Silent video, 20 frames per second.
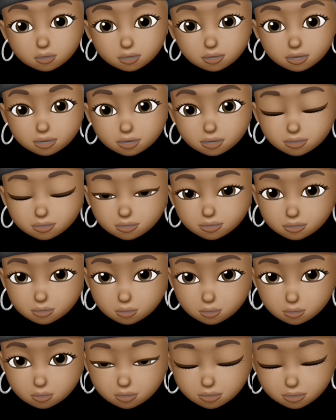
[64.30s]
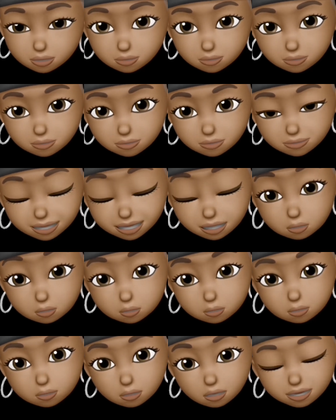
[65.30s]
y'all. Um, back to
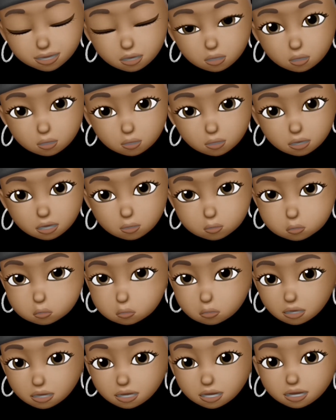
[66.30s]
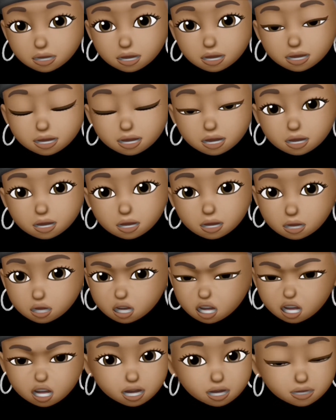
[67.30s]
work. It's Tuesday morning.
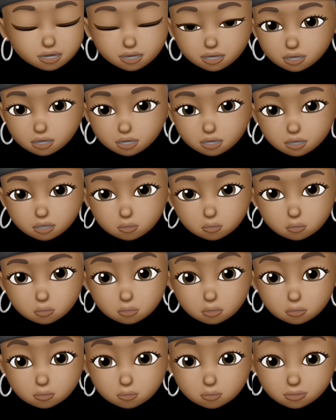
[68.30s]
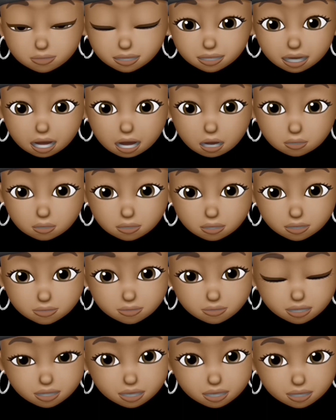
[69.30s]
Just rolled out of the
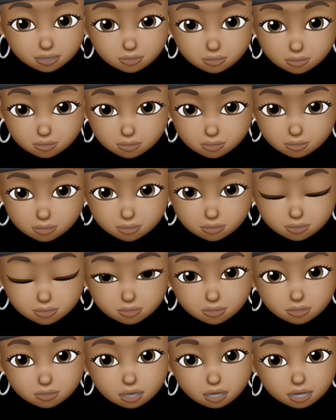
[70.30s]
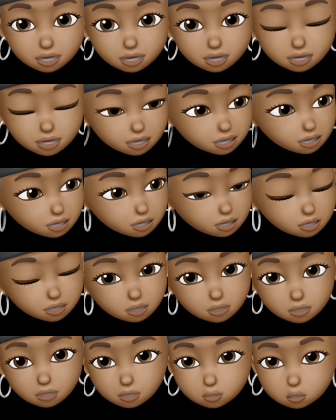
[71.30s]
covers to
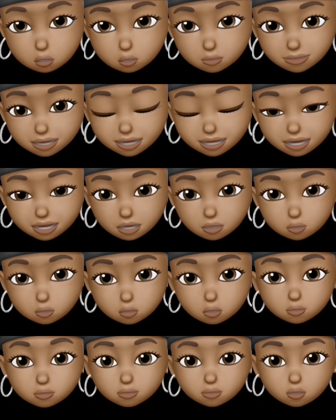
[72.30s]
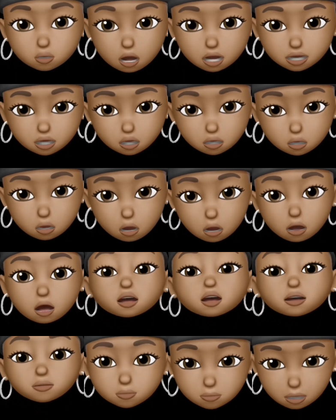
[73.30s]
turn my candle on before I start
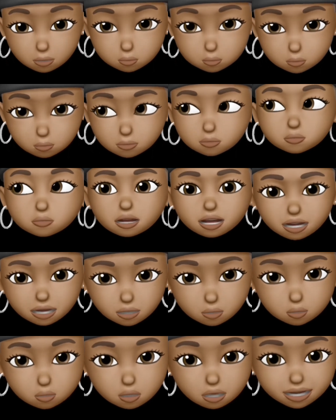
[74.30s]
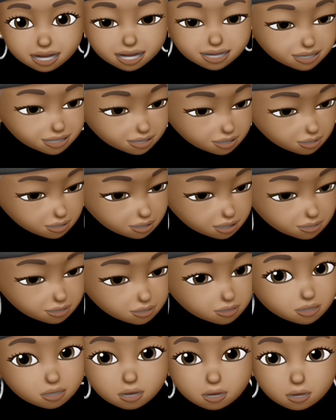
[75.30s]
my primping and all that stuff.
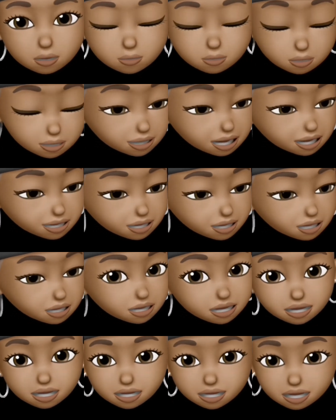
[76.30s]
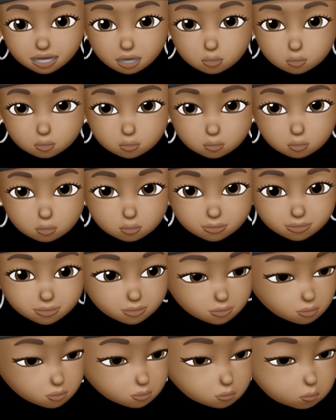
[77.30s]
But I had to get this candle going.
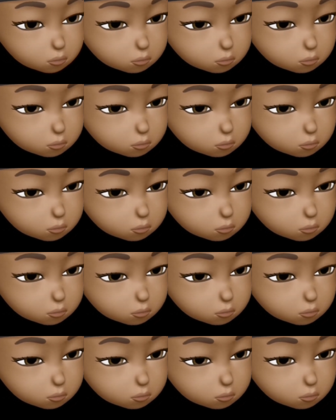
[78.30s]
So,